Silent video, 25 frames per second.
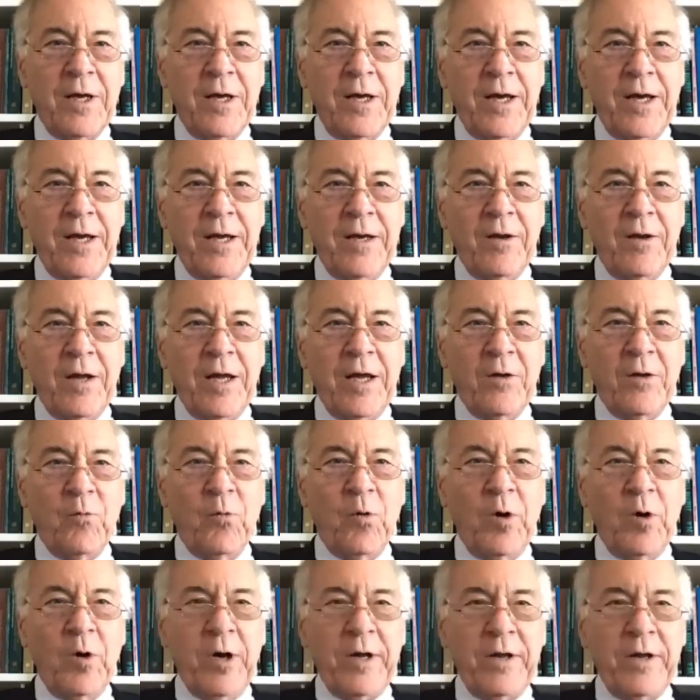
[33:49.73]
And
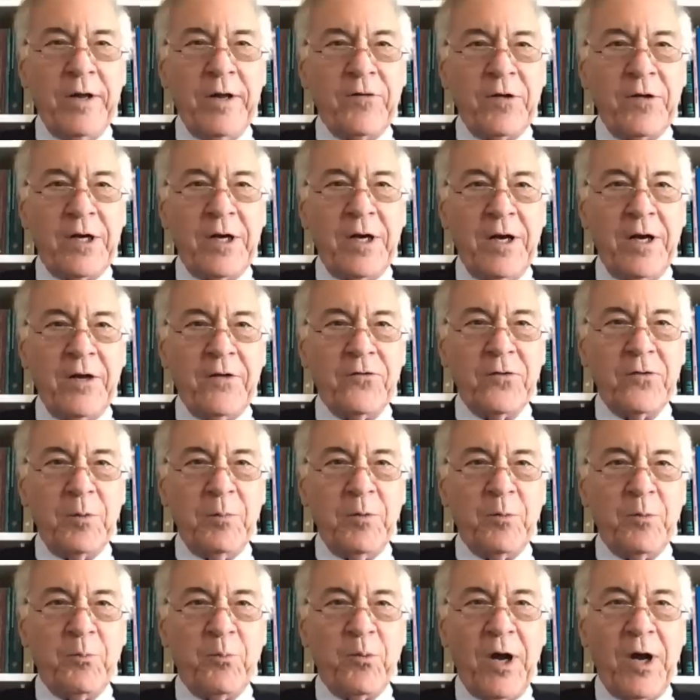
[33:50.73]
what is the custom
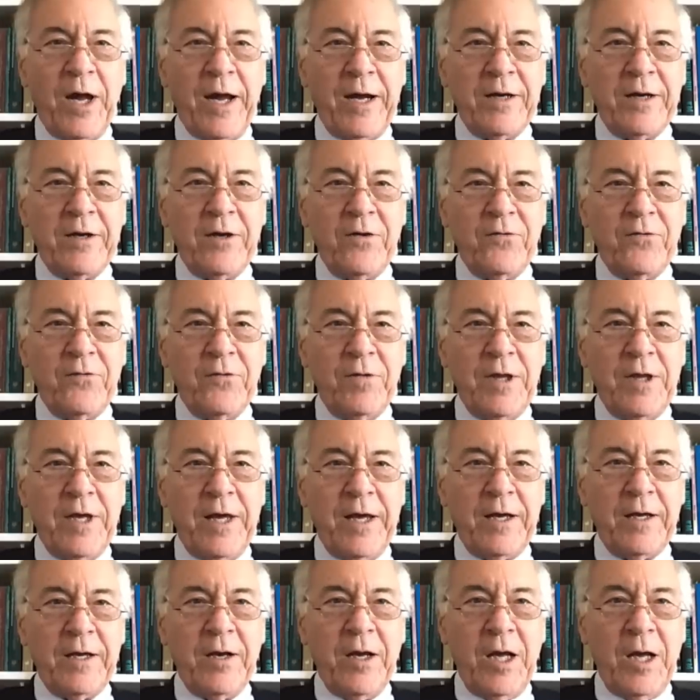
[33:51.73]
and practice in the
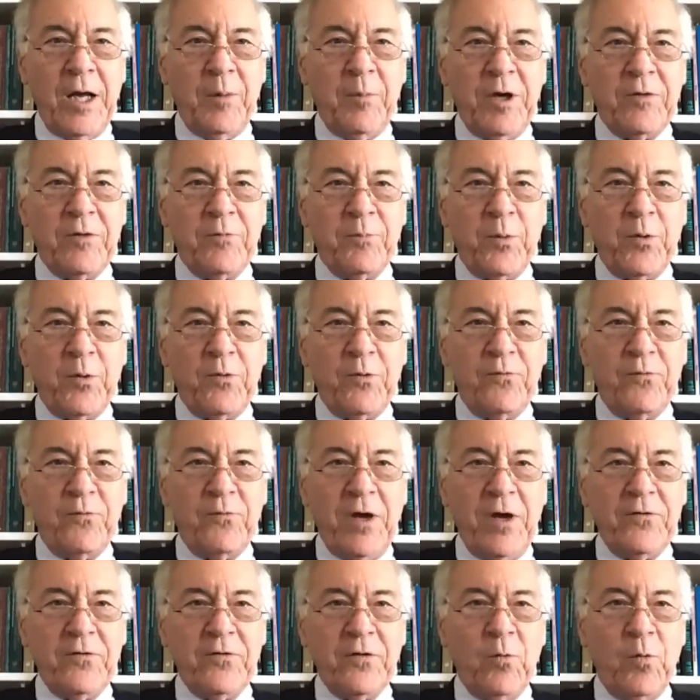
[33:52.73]
economics
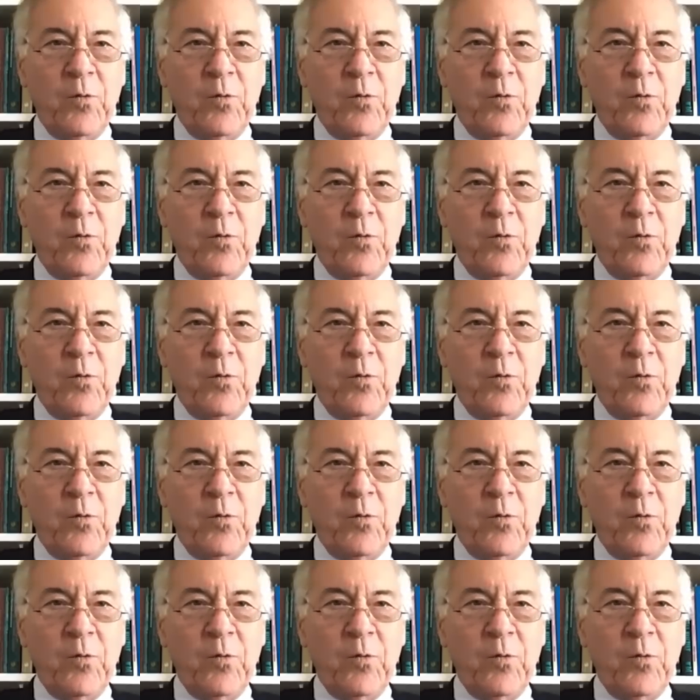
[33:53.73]
profession?